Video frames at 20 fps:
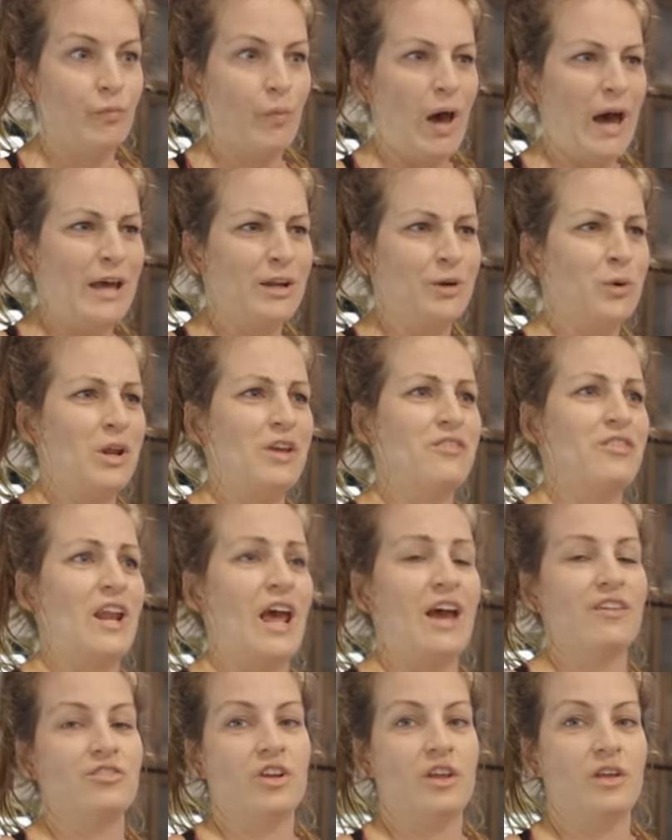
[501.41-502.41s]
I don't even
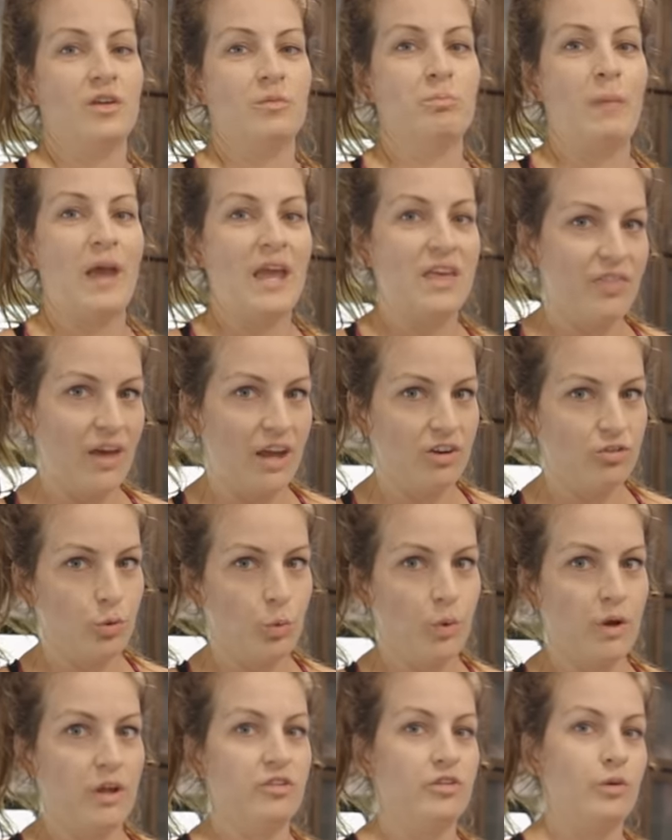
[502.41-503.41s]
have to make that
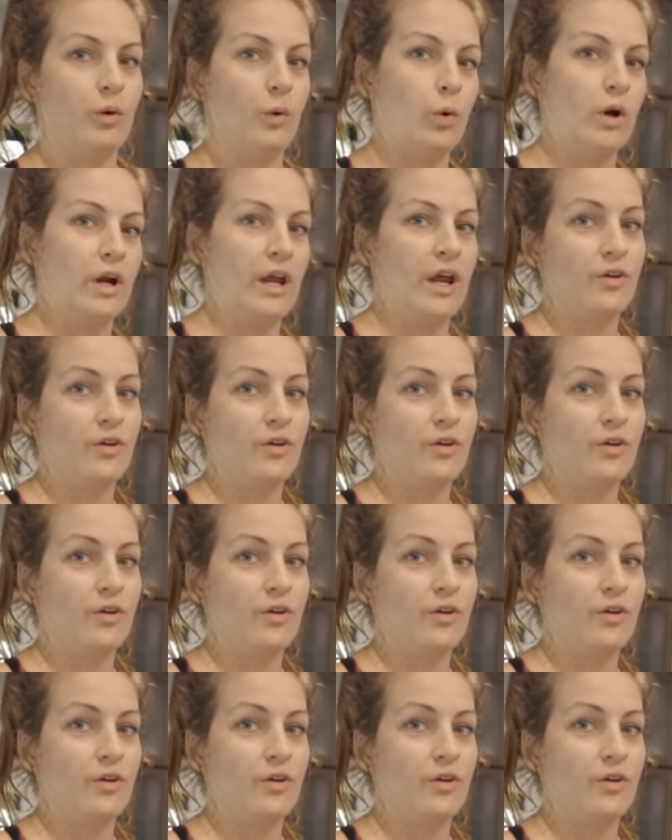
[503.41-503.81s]
choice do I work